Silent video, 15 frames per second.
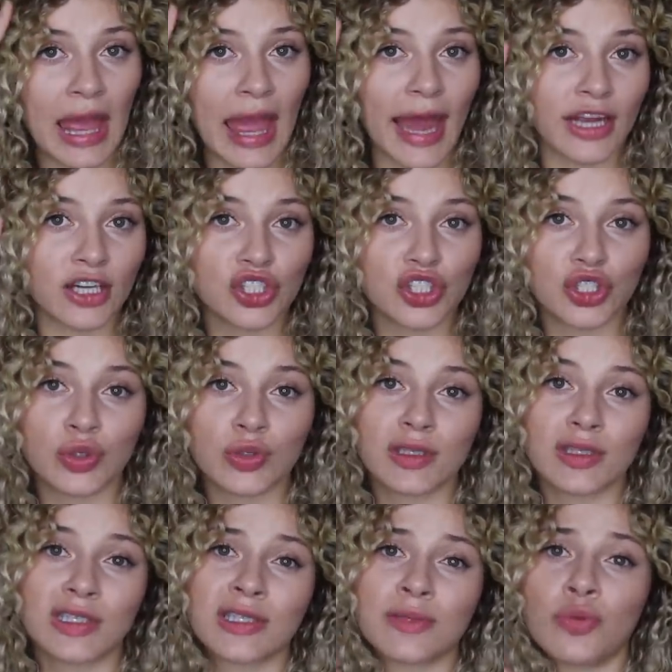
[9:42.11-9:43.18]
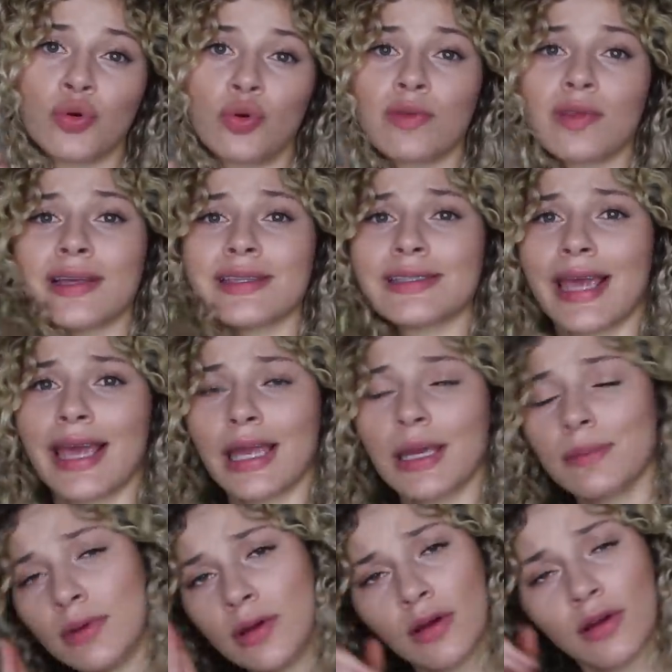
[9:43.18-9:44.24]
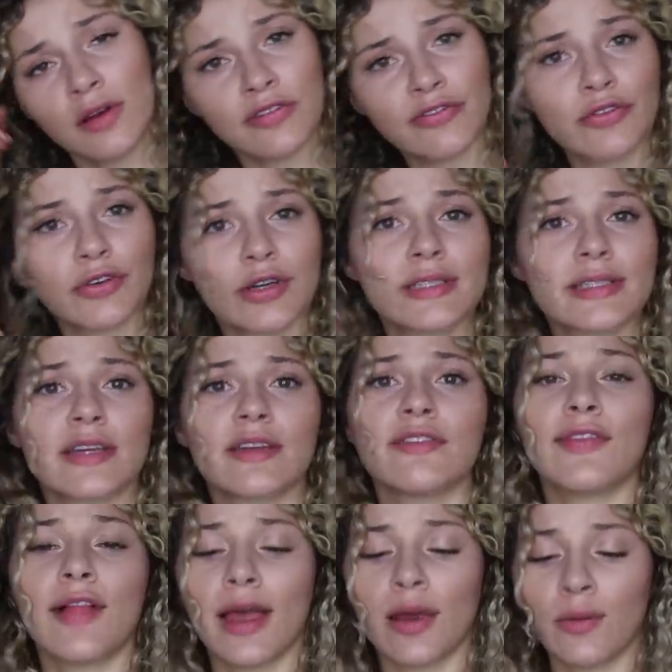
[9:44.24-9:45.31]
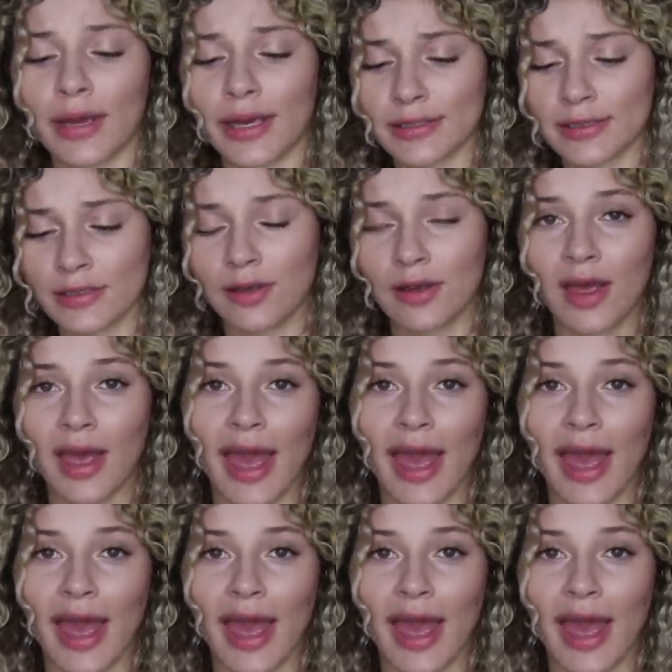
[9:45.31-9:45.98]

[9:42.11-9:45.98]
and I just use it to smooth and tame frizz and flyaways,